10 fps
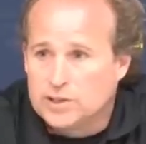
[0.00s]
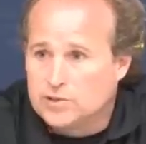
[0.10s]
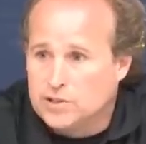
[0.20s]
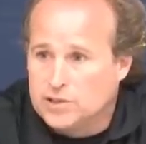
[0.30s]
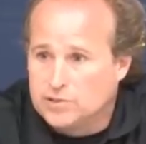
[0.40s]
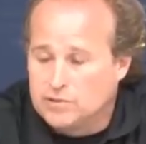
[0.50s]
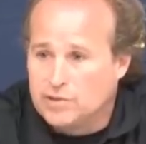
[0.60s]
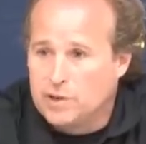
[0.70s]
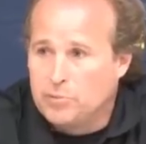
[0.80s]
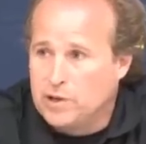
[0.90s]
is
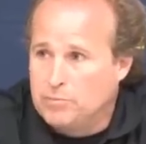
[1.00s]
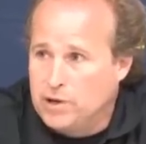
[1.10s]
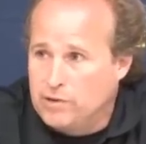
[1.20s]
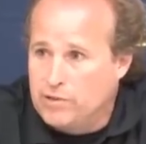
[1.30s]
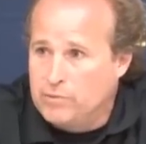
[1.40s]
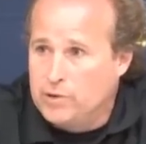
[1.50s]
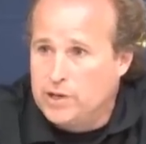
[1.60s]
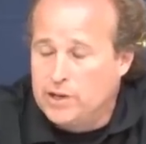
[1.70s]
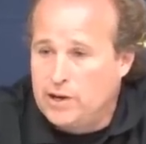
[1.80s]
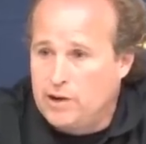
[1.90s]
they played better than
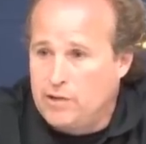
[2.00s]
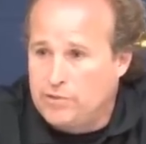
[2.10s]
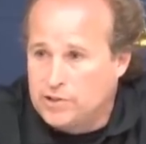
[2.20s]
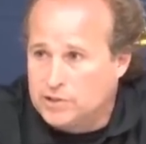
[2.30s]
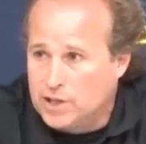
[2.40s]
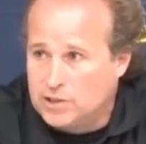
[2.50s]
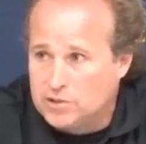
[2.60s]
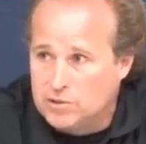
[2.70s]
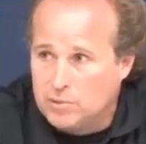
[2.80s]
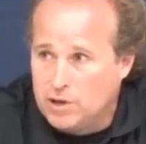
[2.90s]
we did on all three
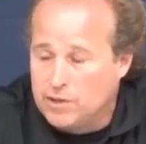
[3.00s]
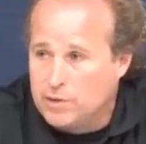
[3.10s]
sides of the ball.